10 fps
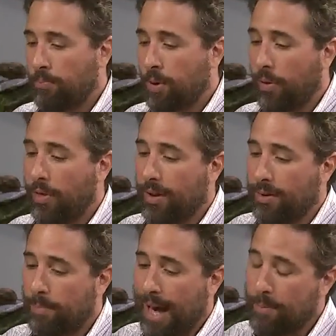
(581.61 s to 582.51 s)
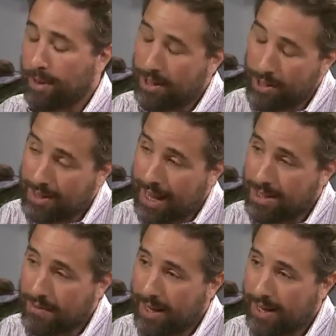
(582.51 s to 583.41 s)
both the population
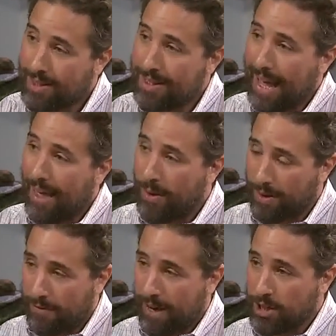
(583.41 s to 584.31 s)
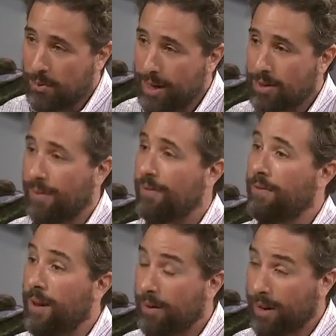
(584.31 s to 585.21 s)
size of ticks and their infection rates are
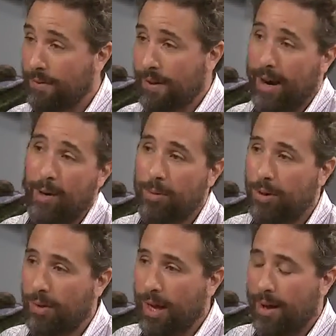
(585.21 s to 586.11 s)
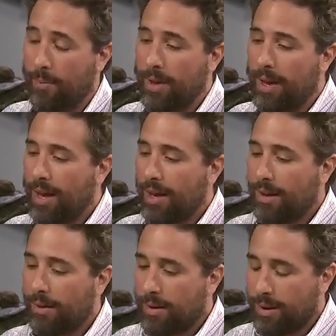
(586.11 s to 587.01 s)
very variable. Um,
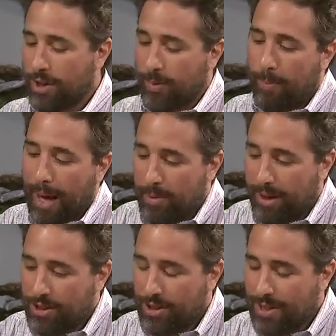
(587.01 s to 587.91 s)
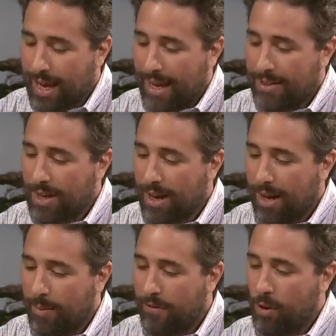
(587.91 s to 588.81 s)
let's talk about population size. Mm -hmm.
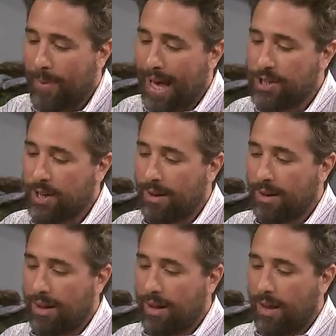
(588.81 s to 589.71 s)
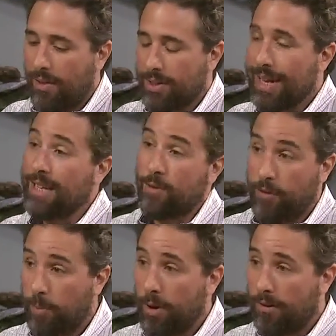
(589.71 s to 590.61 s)
um, if you imagine the size of a
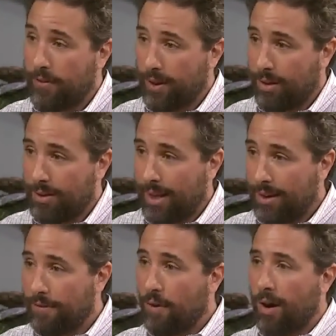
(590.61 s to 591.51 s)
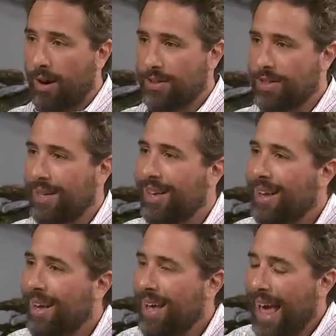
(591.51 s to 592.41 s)
football field in a forest,
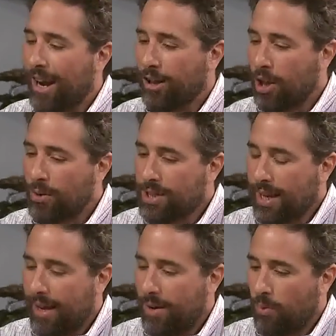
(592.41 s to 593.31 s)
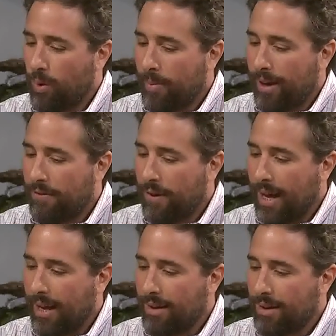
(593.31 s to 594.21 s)
at a low site, we might
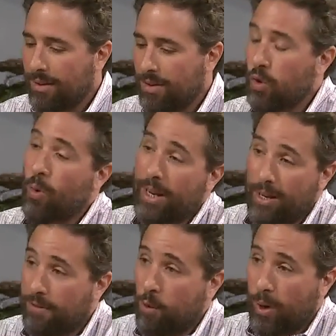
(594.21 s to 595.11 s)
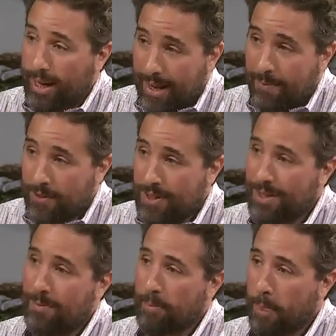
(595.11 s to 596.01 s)
find 20 to 40
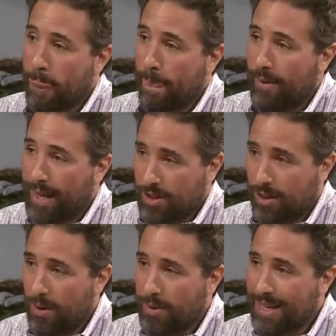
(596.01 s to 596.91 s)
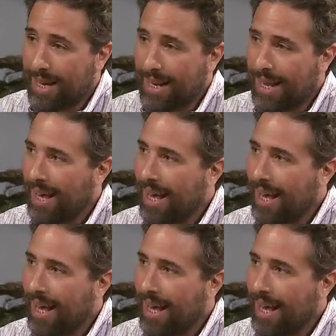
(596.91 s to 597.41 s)
nymphs. That's a low site.